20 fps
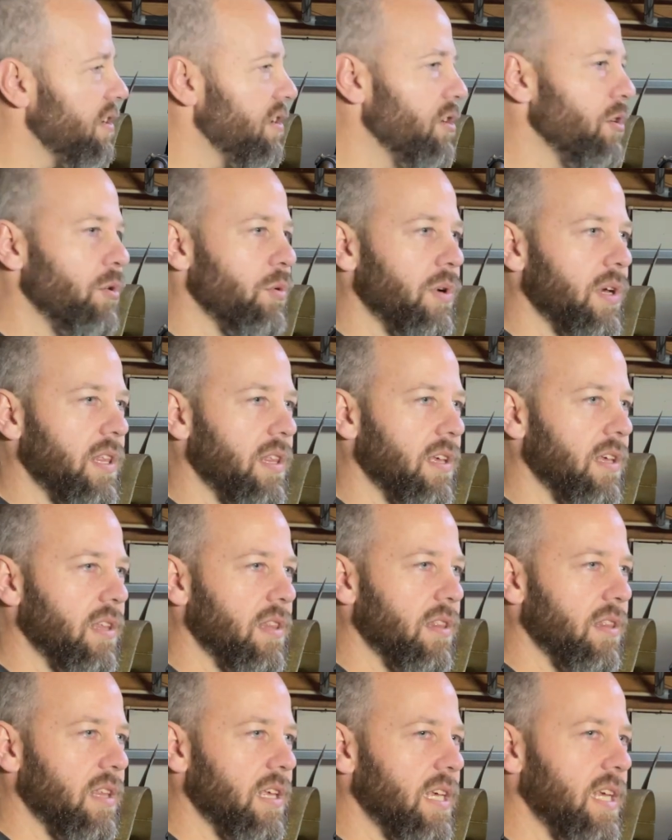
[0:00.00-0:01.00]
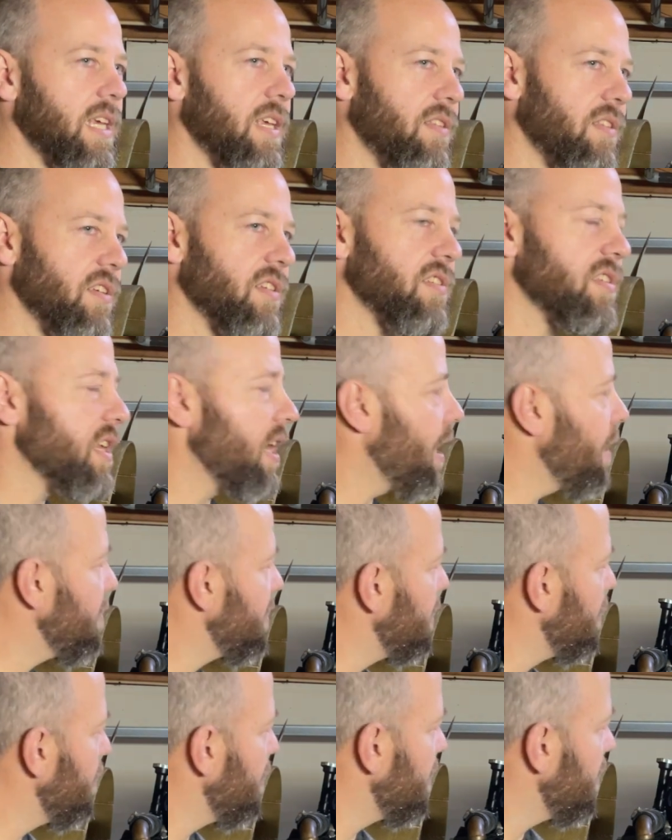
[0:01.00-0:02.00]
do with it, the easiest
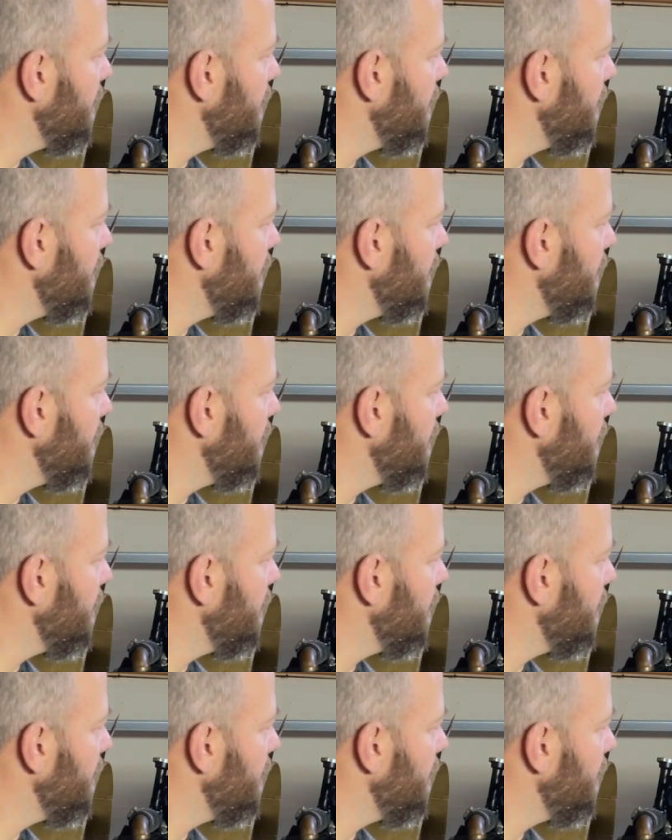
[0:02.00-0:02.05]
option was